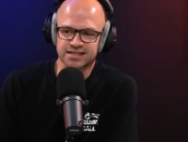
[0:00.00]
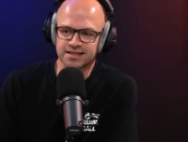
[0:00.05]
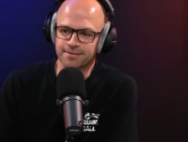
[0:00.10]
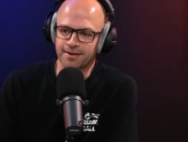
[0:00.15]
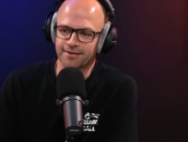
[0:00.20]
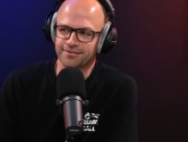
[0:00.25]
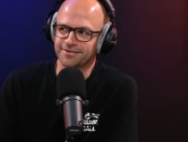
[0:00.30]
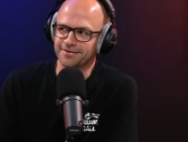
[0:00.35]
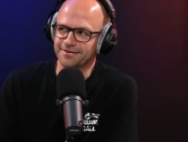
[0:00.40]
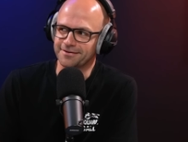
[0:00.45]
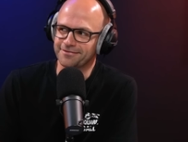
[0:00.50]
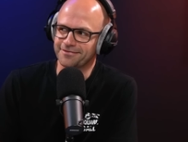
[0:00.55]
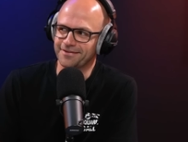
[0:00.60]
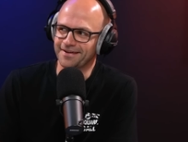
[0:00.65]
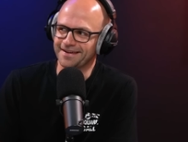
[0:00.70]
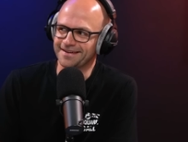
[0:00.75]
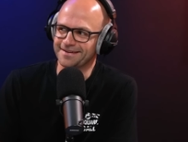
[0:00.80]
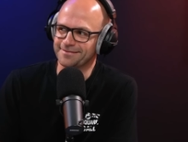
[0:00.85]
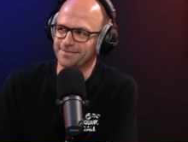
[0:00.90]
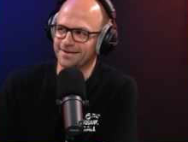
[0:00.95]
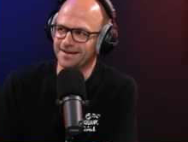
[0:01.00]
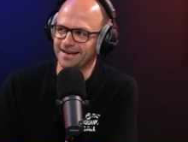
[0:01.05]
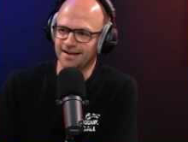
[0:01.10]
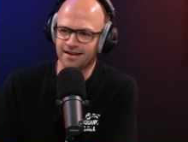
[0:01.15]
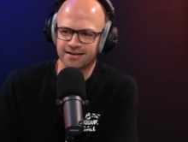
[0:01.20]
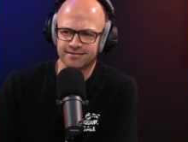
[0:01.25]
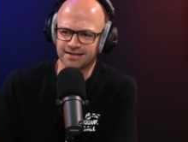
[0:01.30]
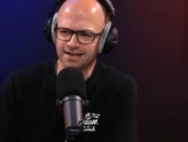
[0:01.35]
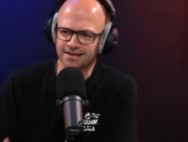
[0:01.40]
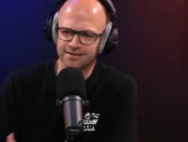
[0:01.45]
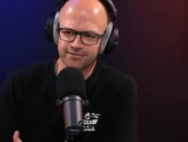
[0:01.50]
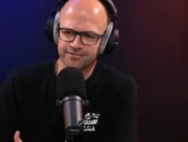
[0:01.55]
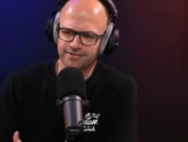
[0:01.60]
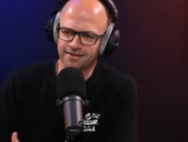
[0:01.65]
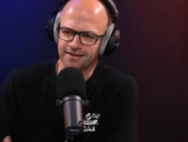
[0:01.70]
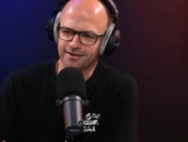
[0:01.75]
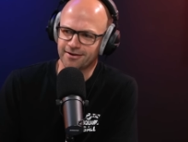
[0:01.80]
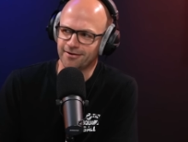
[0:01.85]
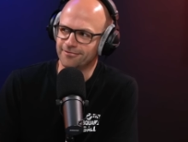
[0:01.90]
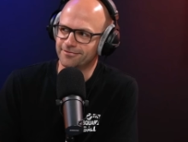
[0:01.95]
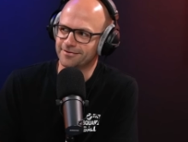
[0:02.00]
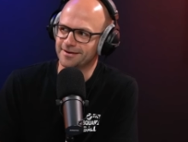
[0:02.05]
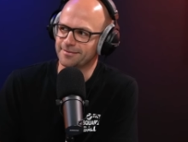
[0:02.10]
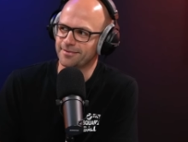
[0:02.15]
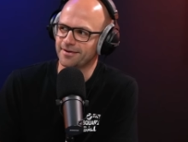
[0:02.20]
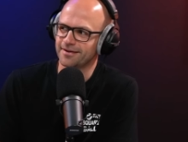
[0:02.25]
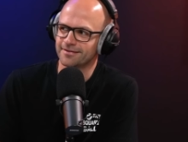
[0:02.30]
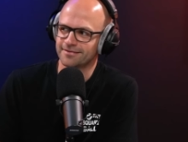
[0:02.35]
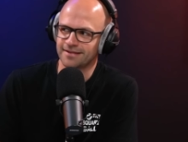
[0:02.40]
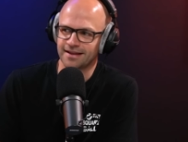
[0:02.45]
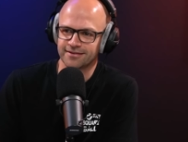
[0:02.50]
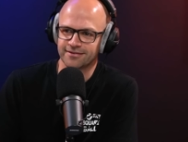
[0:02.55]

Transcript: going to be absolutely fine. Be like, I, I don't feel that confident about it.